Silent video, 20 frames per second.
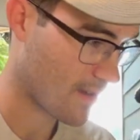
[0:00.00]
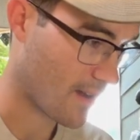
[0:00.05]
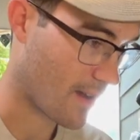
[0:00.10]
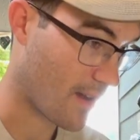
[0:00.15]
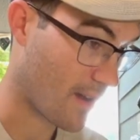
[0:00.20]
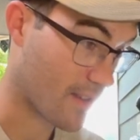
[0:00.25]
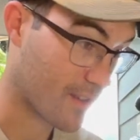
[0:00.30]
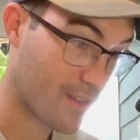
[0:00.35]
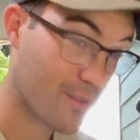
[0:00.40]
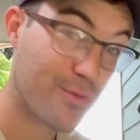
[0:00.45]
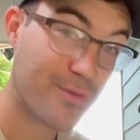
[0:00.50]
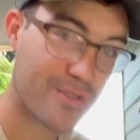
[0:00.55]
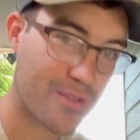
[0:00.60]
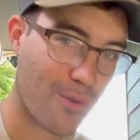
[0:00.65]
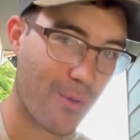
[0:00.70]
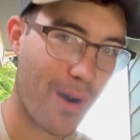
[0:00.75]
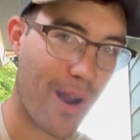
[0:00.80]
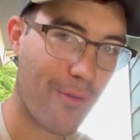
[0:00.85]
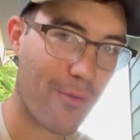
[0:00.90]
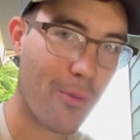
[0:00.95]
uh, used
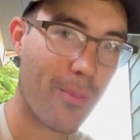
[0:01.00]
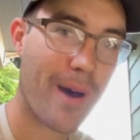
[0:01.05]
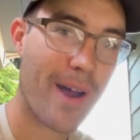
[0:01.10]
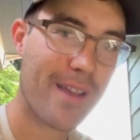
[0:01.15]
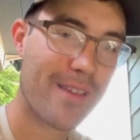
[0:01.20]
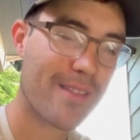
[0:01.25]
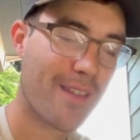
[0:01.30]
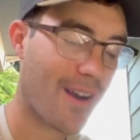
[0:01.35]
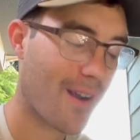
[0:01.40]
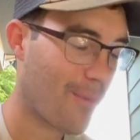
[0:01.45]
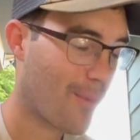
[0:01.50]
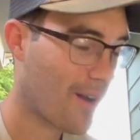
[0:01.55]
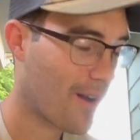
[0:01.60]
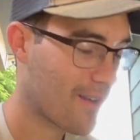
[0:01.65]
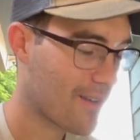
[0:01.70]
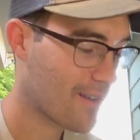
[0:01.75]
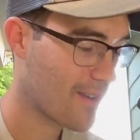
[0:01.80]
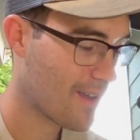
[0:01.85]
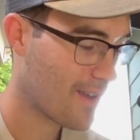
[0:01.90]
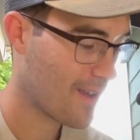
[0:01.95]
gravel bike that I
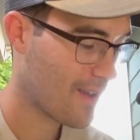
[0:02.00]
bought.